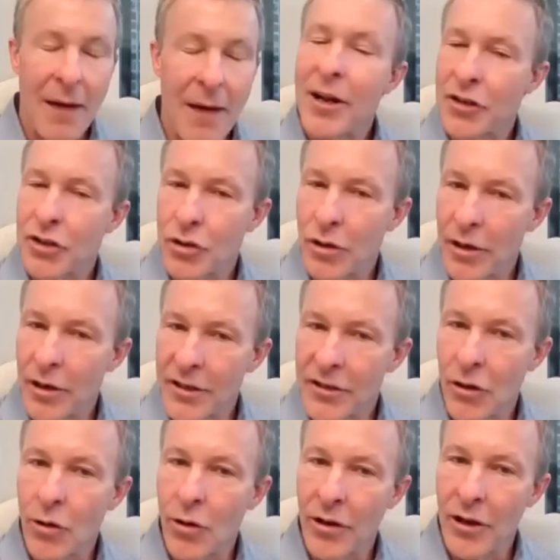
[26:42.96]
not sure in
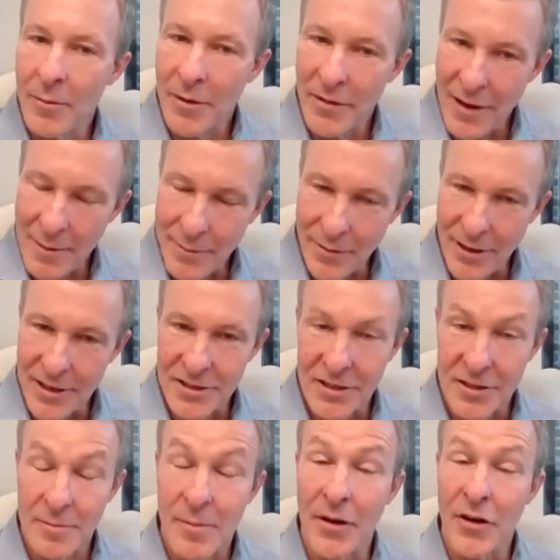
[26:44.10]
total number of
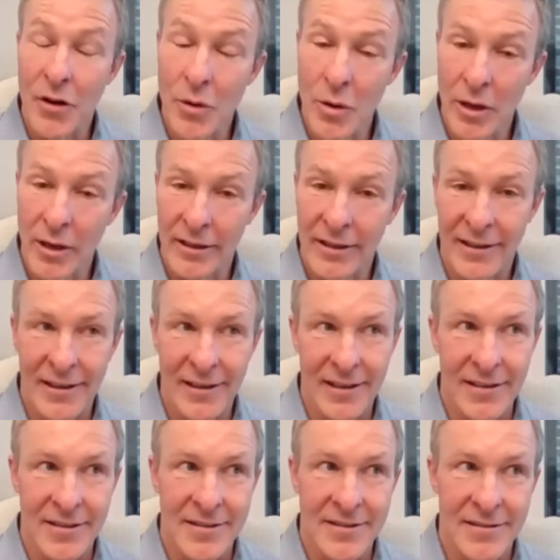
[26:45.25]
operations, but Newark
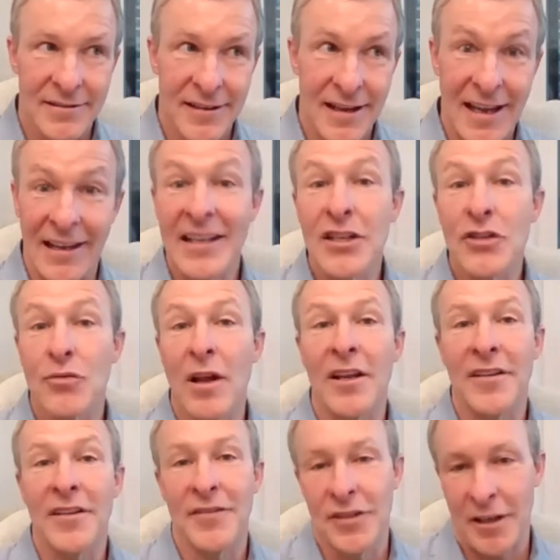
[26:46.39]
is, at least
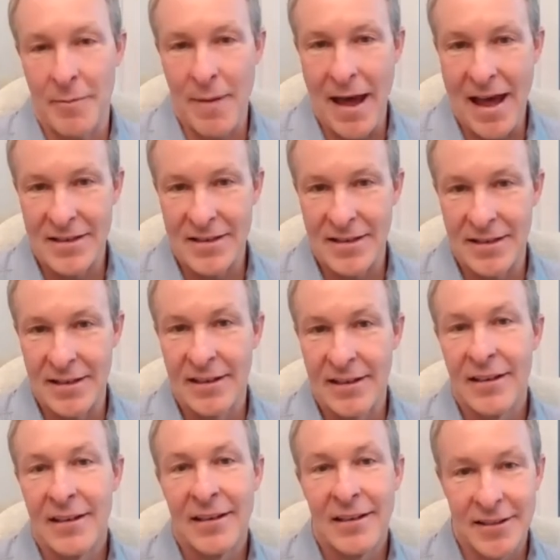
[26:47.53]
relative to capacity,
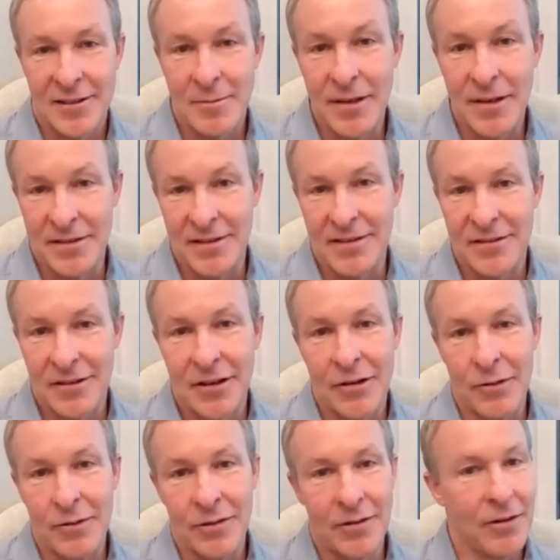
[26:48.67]
is the busiest. You
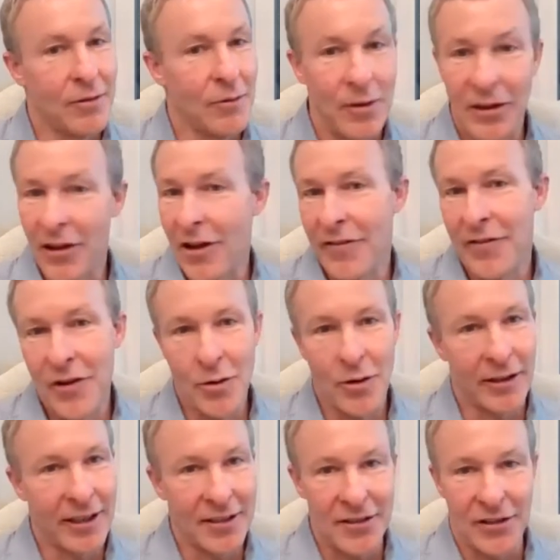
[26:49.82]
know, we love
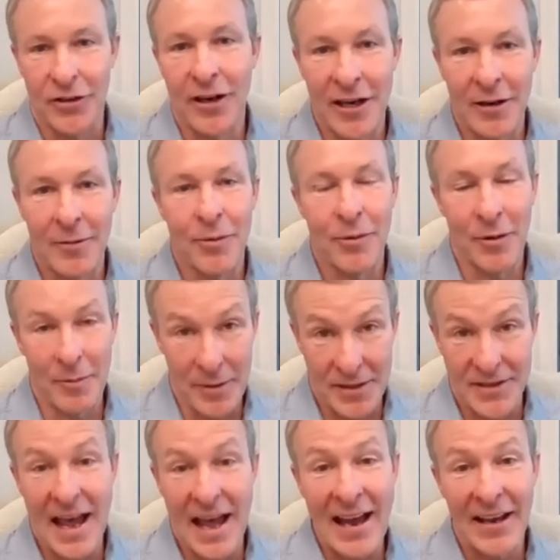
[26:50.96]
Newark. It's a great airport,
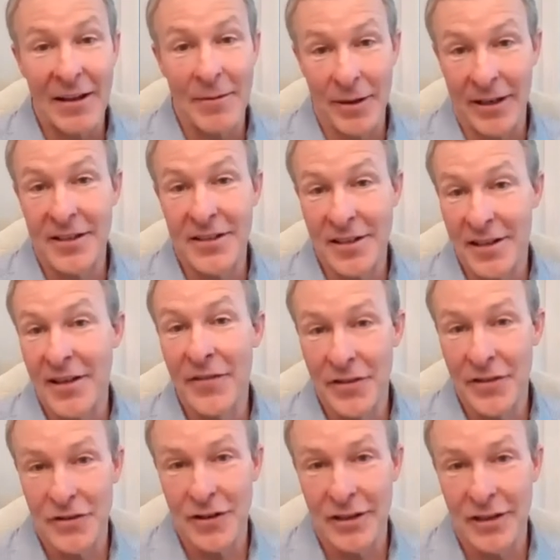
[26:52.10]
but sadly, because of the
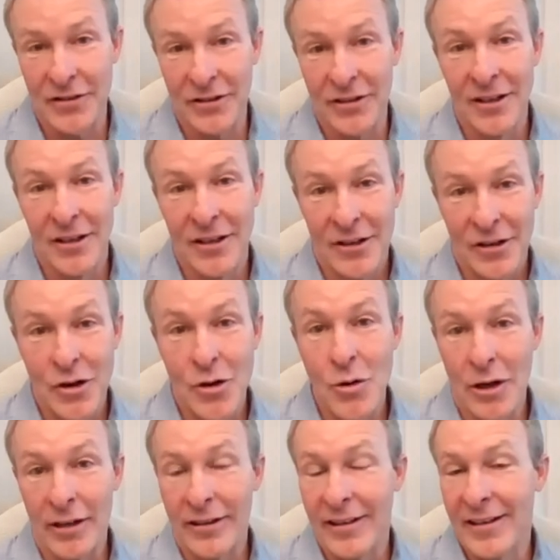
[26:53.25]
infrastructure,
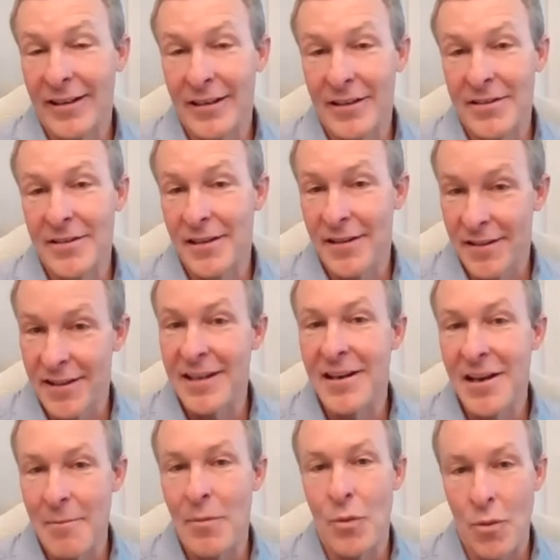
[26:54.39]
Newark is the
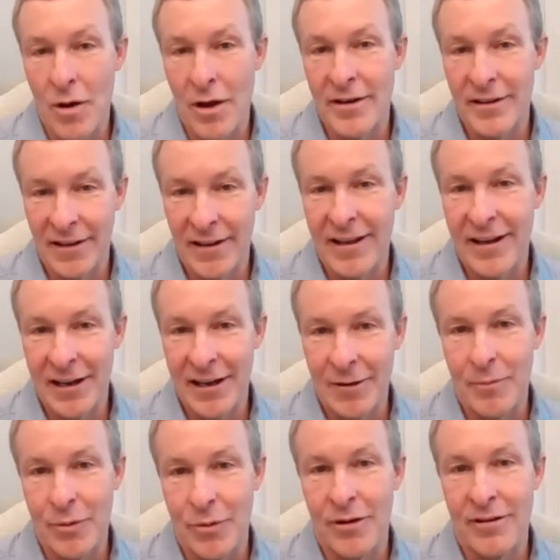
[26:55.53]
#1 delay
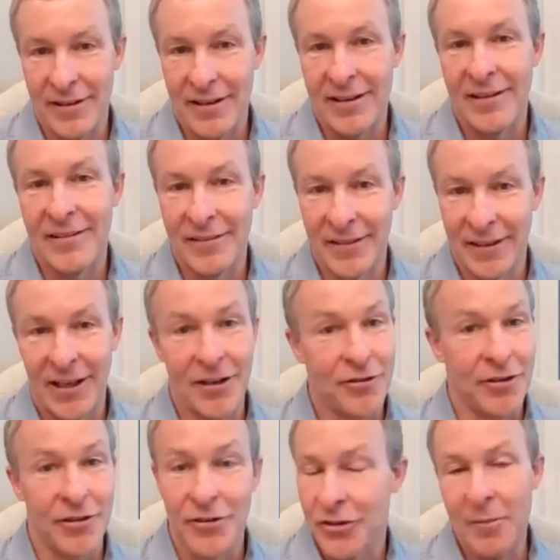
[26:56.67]
airport in the
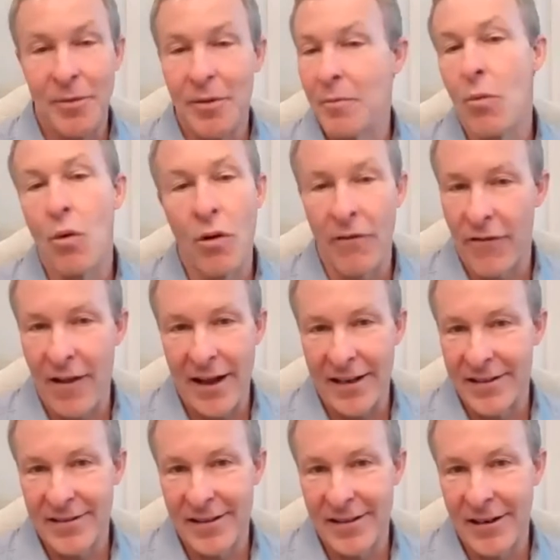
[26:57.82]
country. There's simply more
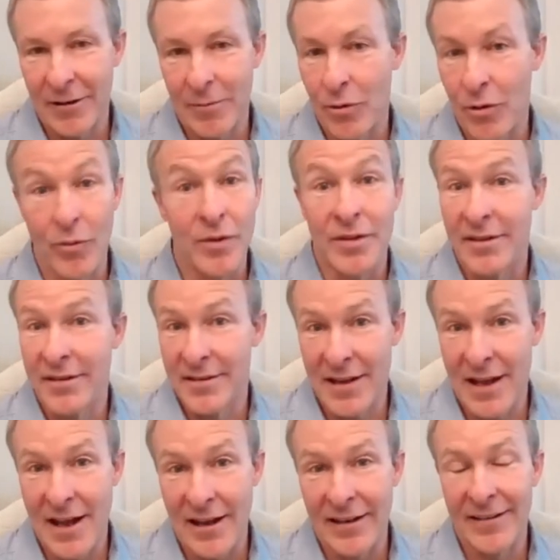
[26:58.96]
flights than the airport was
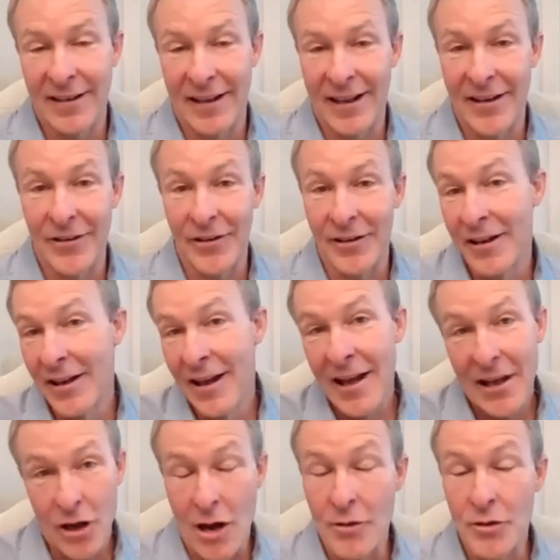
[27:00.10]
designed to handle.
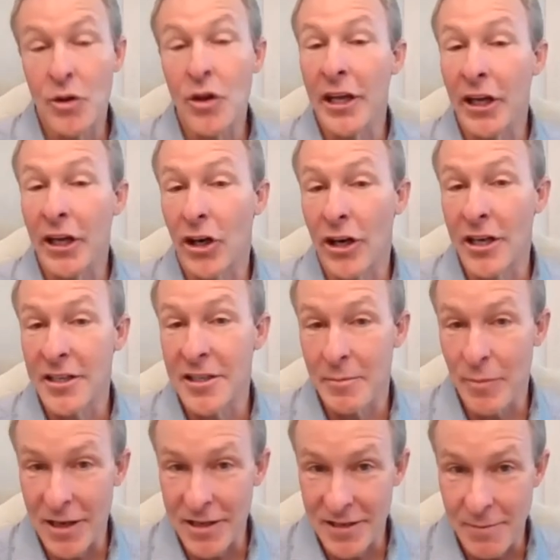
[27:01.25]
You know, I was really encouraged
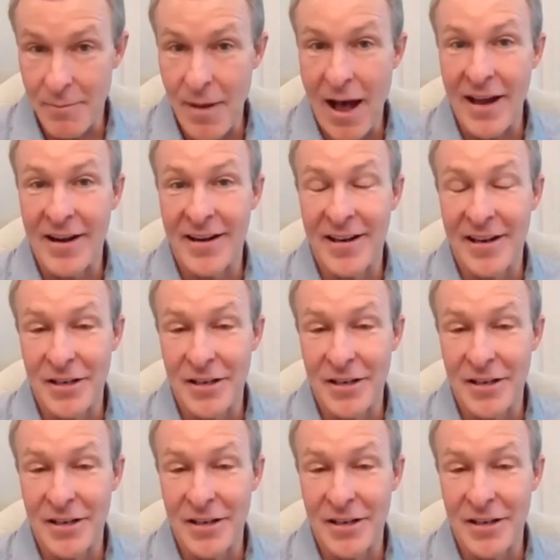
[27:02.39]
that President Biden